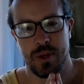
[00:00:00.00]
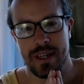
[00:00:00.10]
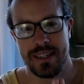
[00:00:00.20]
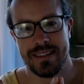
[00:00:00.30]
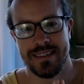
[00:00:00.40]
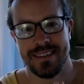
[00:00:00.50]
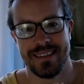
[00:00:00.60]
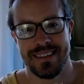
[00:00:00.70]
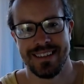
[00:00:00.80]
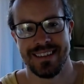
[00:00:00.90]
Amen.
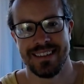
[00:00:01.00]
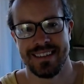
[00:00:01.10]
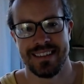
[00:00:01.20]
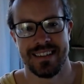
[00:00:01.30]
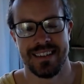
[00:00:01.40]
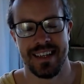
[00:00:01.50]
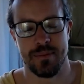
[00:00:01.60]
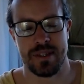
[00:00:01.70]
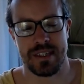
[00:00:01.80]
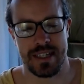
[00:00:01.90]

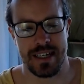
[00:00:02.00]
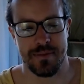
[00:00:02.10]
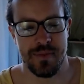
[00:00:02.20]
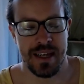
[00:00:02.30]
Namaste.